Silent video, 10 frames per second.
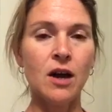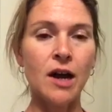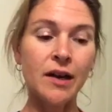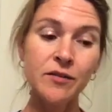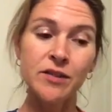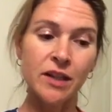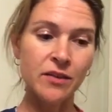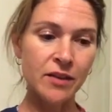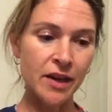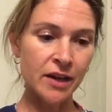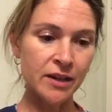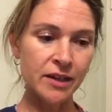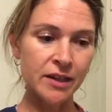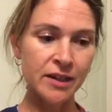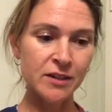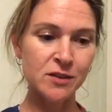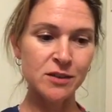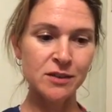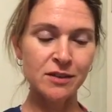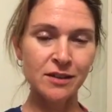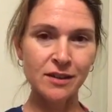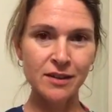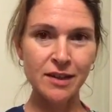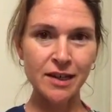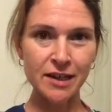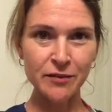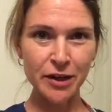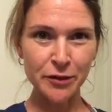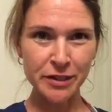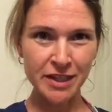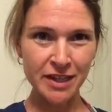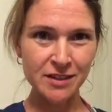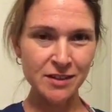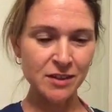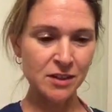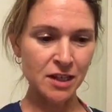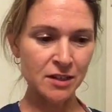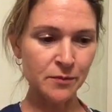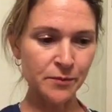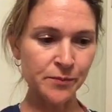I've done that, and it kind of irritates the skin.